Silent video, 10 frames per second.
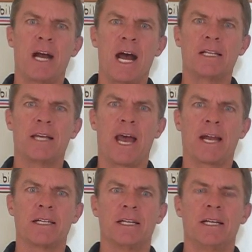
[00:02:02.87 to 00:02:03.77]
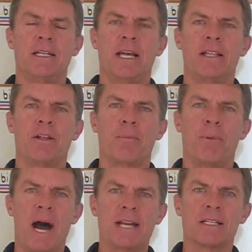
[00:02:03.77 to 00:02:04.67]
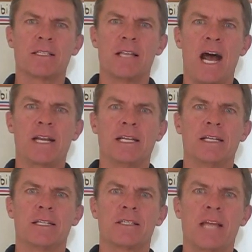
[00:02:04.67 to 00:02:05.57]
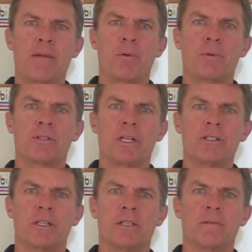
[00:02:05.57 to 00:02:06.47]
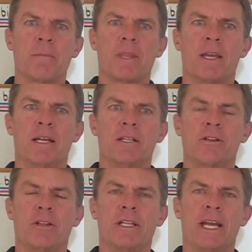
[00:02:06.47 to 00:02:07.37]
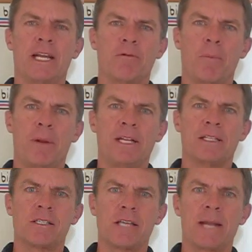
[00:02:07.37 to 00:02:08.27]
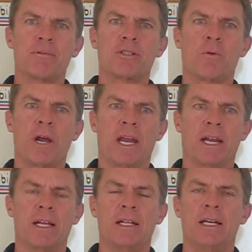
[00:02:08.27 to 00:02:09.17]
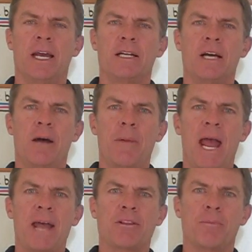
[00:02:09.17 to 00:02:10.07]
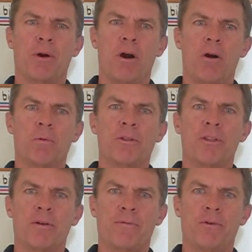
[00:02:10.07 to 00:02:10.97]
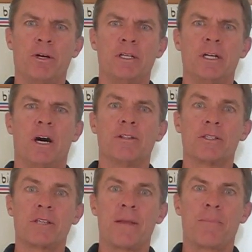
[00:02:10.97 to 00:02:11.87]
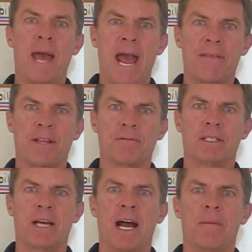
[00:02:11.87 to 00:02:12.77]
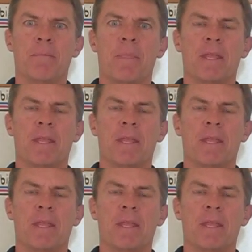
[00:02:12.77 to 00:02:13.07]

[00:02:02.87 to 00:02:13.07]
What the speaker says: contact, their body is not in a stable position so that they can repeat the same swing and come at the ball with their foot on the same path every time.